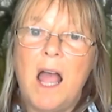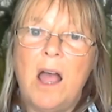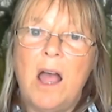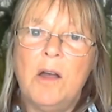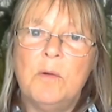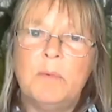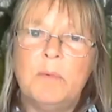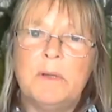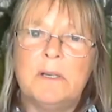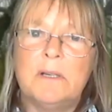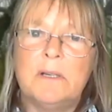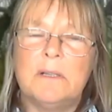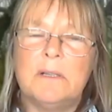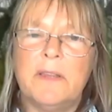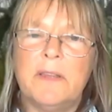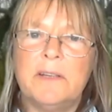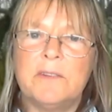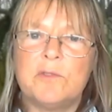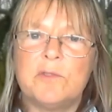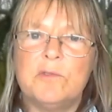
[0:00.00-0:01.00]
Oh,
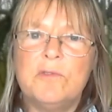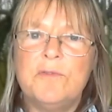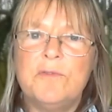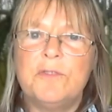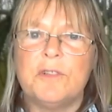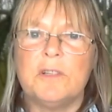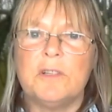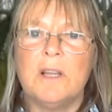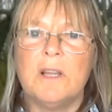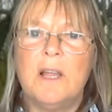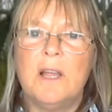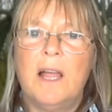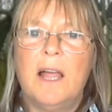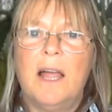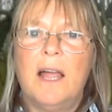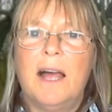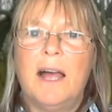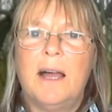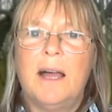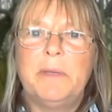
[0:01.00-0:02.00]
that's awful.
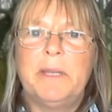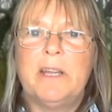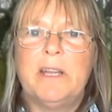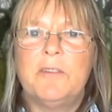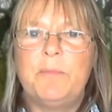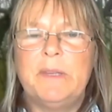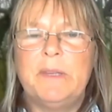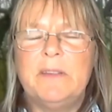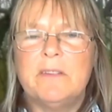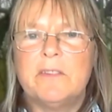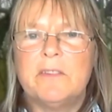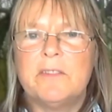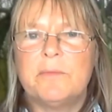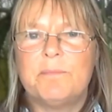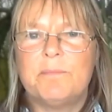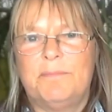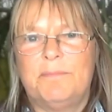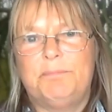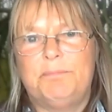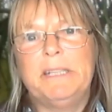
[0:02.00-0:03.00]
I mean, I've
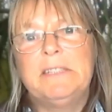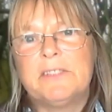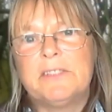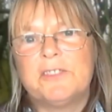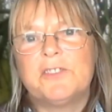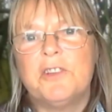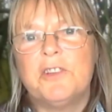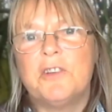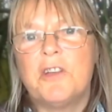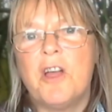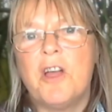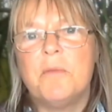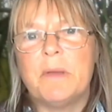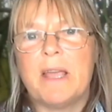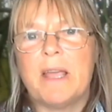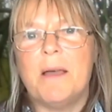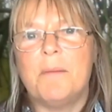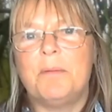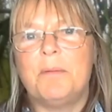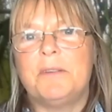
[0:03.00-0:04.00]
been to Stockholm a
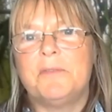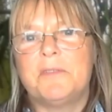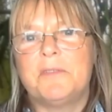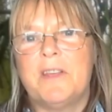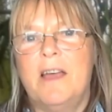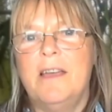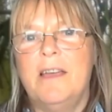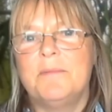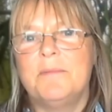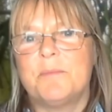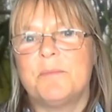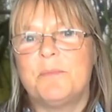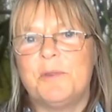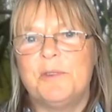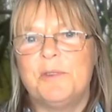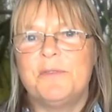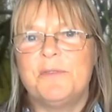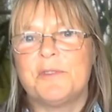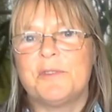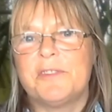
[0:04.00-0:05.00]
couple of times, a
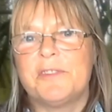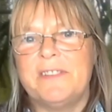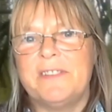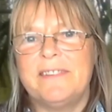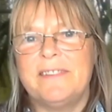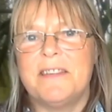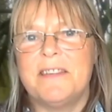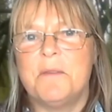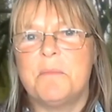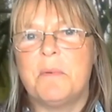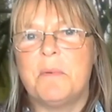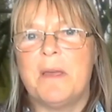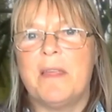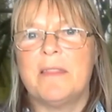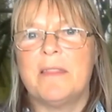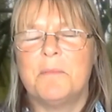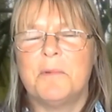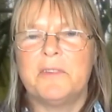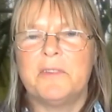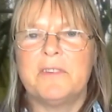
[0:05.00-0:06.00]
beautiful city, but the
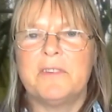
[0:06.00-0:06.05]
mosquitoes.